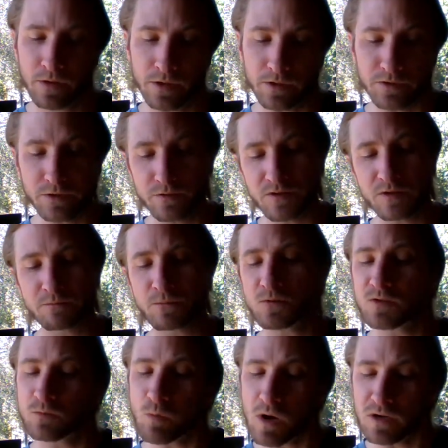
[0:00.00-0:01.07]
It uses
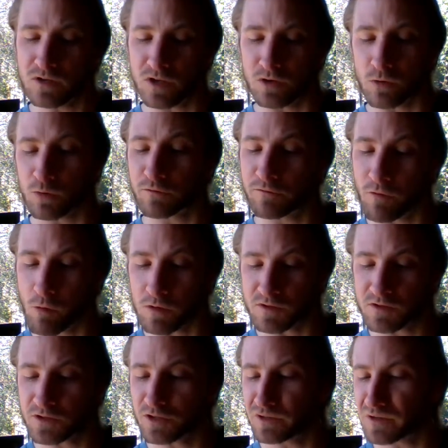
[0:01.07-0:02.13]
persuasion or
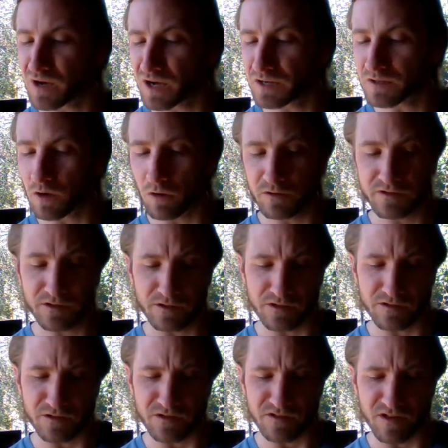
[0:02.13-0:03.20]
force to unite all
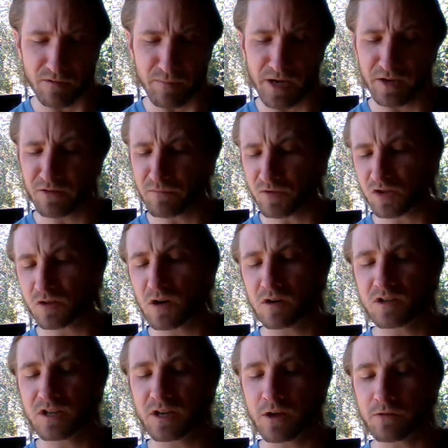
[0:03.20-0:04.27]
citizens and make them
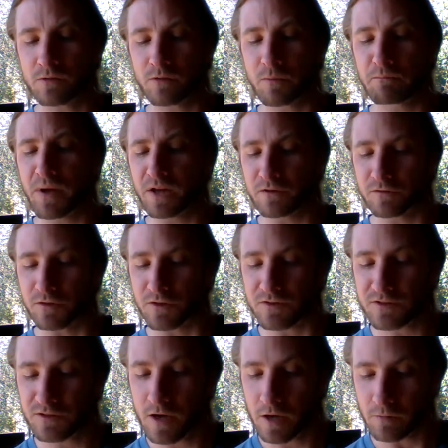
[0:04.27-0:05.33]
share together the
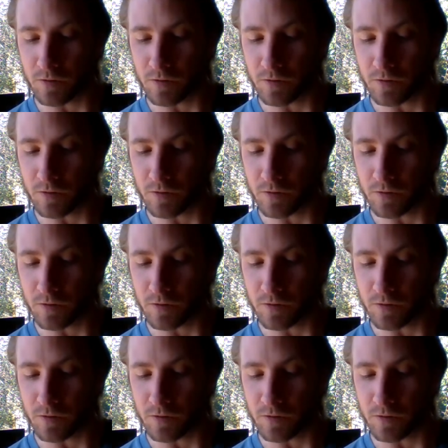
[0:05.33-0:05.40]
benefits